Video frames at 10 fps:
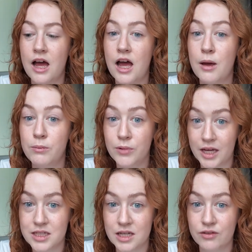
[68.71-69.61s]

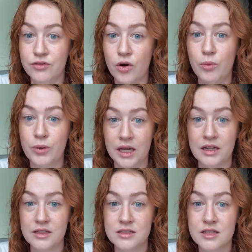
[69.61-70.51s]
amazing for
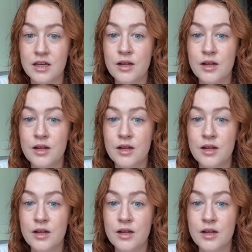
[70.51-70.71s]
beginners.